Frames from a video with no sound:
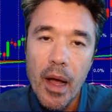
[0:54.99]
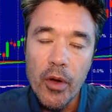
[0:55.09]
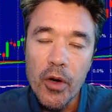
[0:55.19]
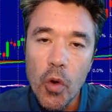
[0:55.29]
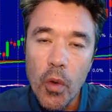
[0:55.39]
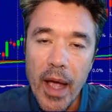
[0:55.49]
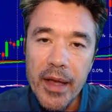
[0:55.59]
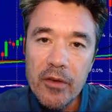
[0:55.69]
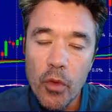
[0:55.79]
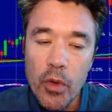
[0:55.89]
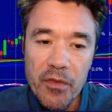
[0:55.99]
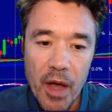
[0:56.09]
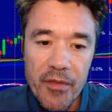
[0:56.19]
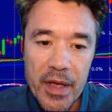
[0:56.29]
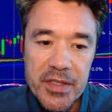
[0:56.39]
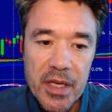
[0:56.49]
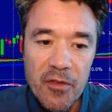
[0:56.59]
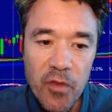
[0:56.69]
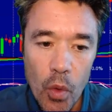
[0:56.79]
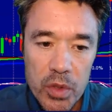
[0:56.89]
I'm going to call it eighteen forty-five, eighteen
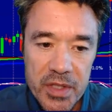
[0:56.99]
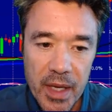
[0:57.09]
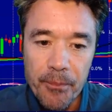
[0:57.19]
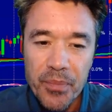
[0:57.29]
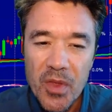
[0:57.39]
forty.